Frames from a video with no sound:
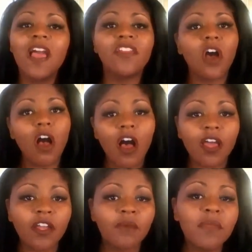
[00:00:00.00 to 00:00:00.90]
the
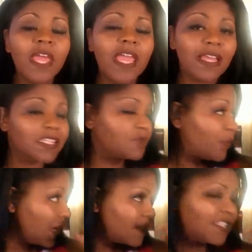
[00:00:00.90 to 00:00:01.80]
autumn and
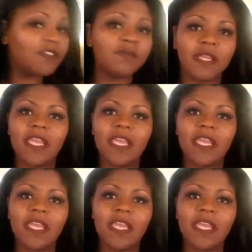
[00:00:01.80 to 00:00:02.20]
spring, excuse me,